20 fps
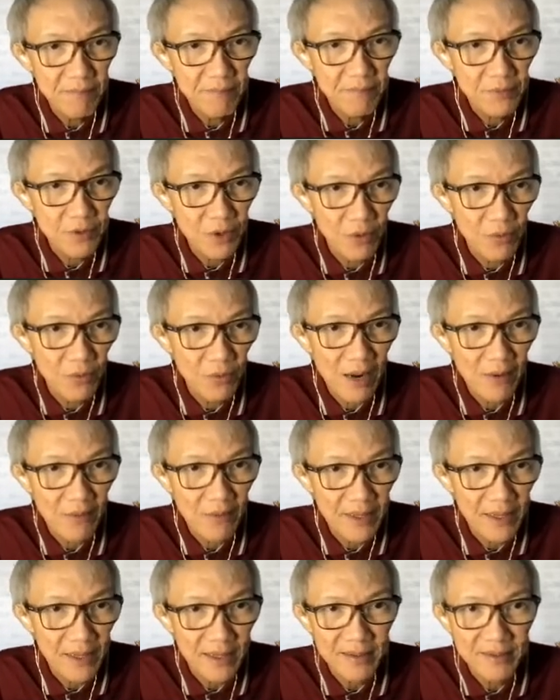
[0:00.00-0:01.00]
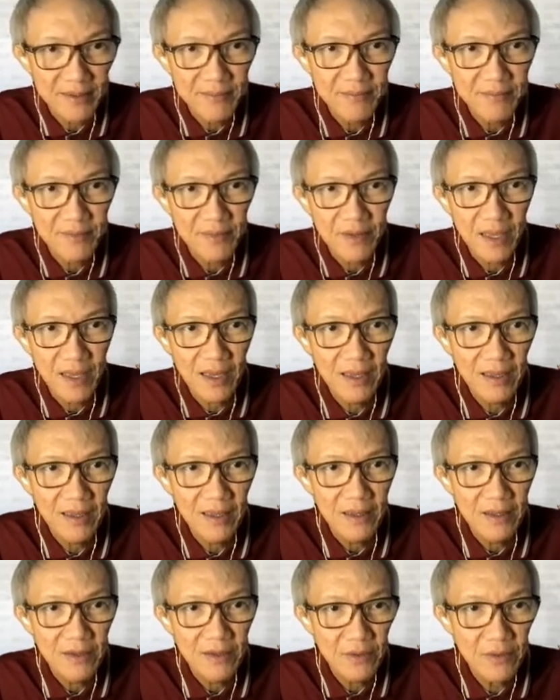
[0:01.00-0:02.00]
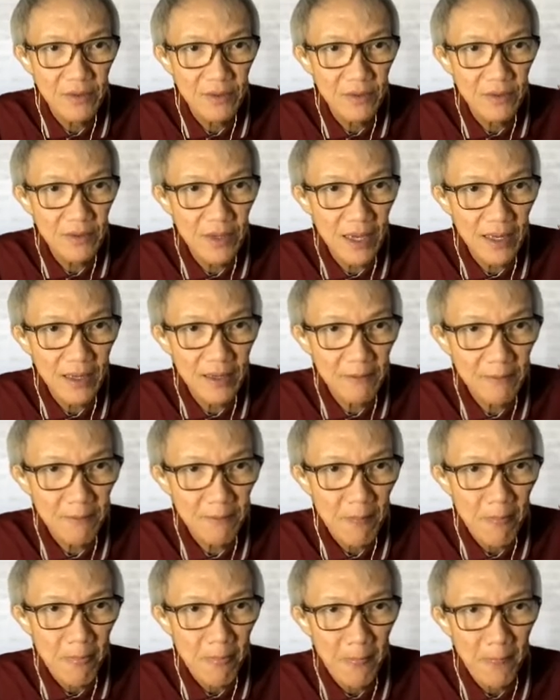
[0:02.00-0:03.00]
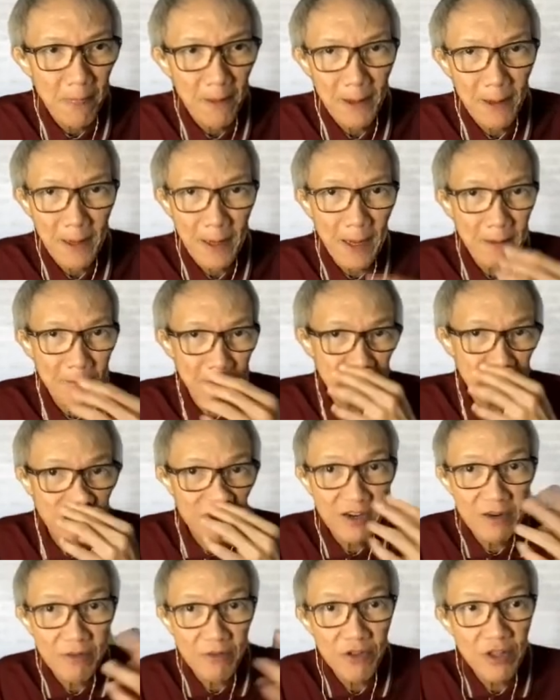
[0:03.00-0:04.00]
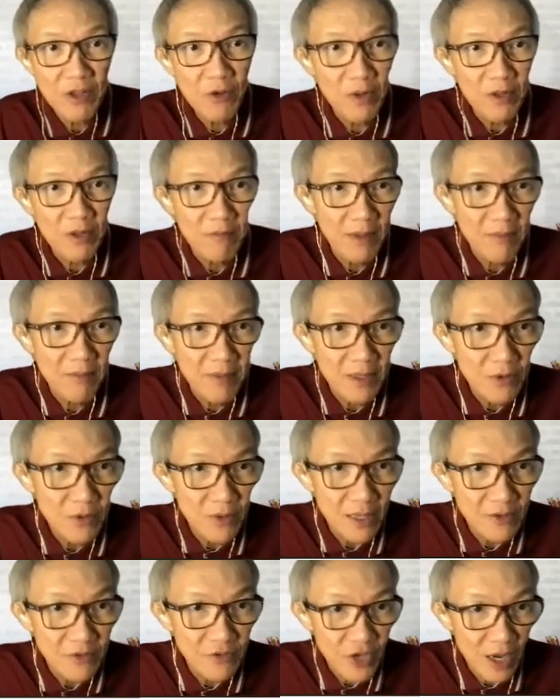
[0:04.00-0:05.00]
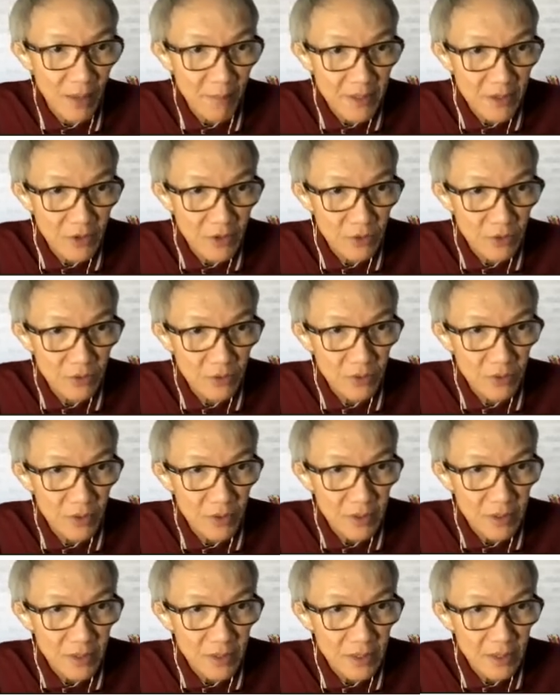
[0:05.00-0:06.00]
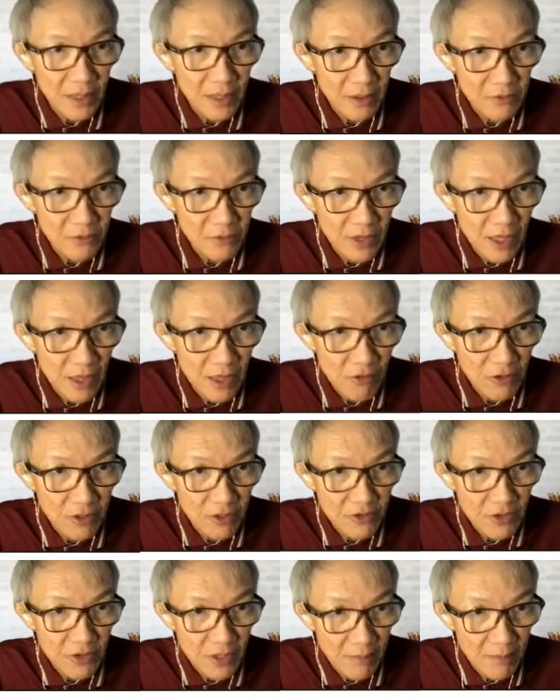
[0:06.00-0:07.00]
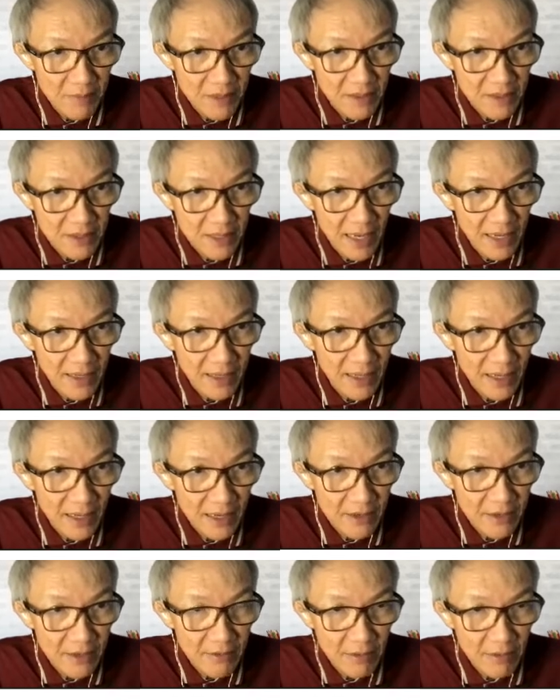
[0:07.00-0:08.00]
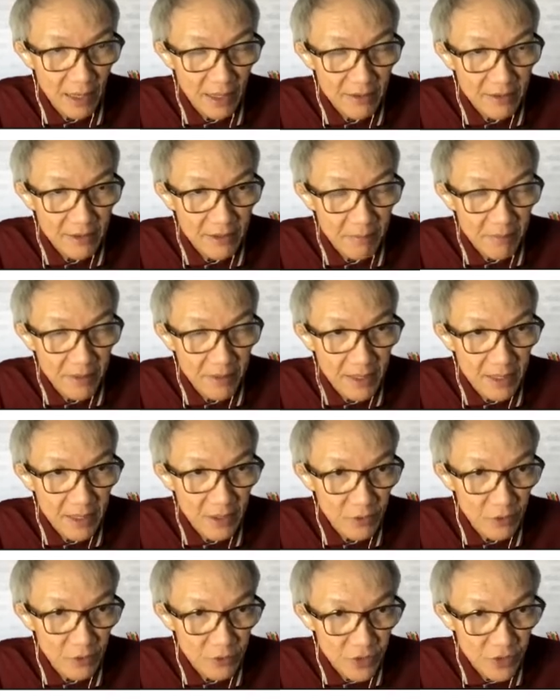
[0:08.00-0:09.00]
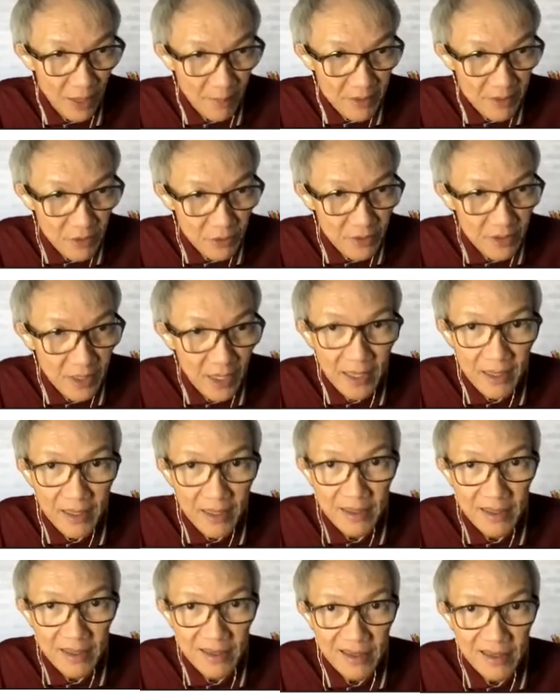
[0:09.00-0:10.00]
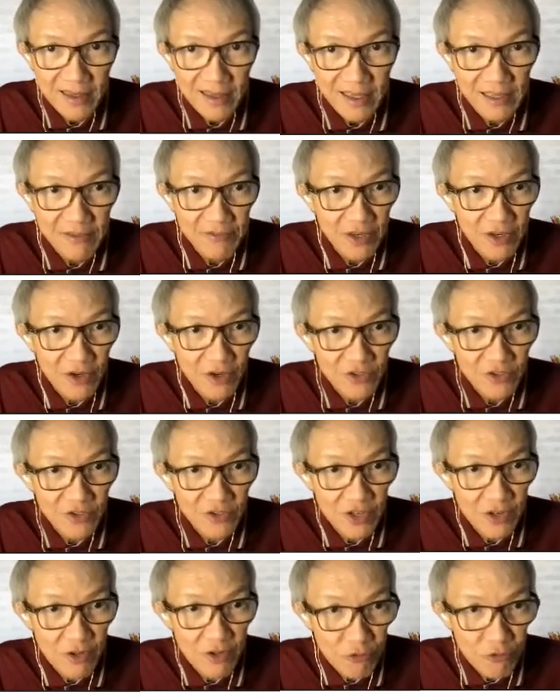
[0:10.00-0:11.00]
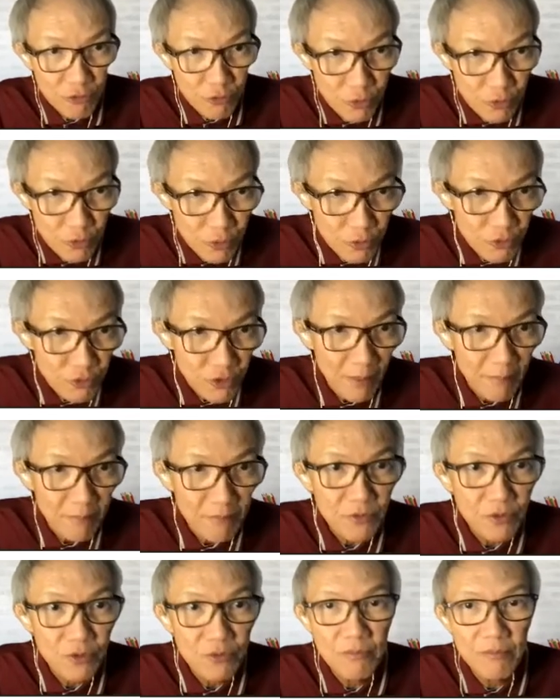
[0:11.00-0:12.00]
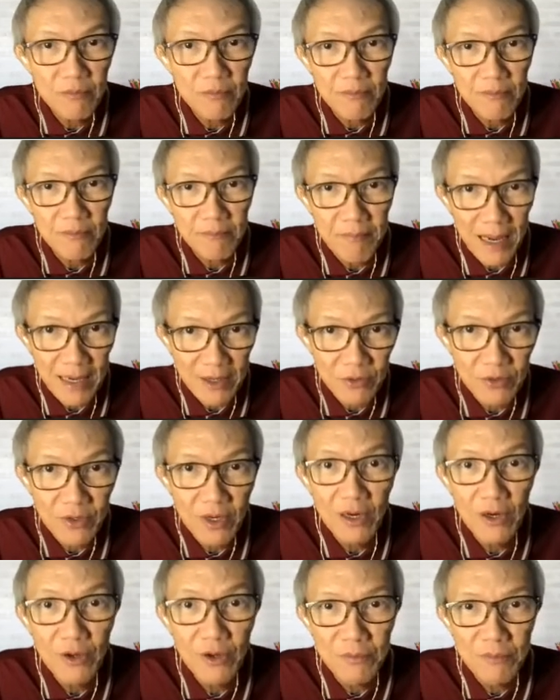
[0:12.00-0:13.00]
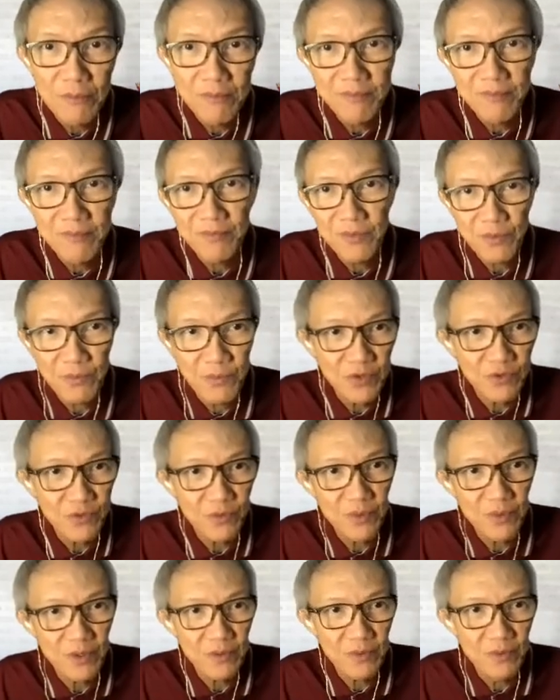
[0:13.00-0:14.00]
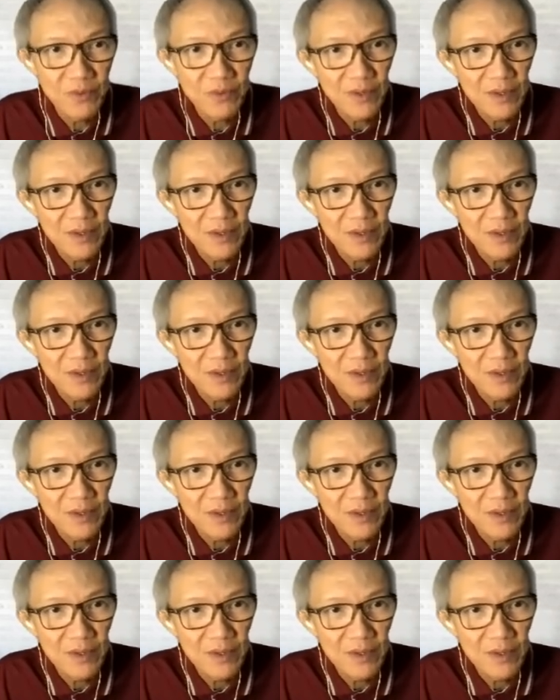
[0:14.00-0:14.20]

go around again. Okay, you can have a different sequence. Maybe you can jump into test condition can be the end, and then in the beginning you jump into the end. If the condition is true, you jump back to the loop, which will